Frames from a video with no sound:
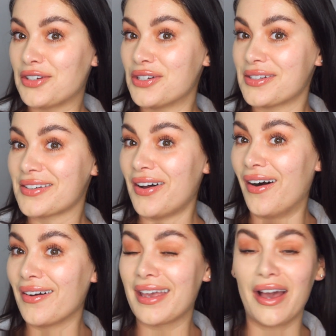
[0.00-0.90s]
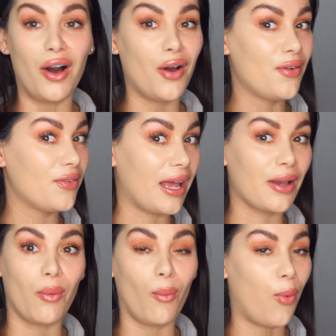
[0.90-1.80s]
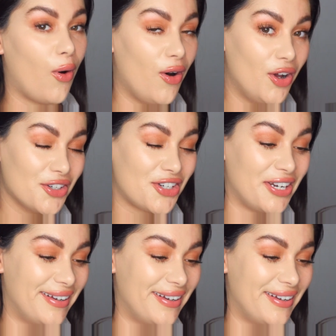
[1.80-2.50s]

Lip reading: I just can't get over, like, what?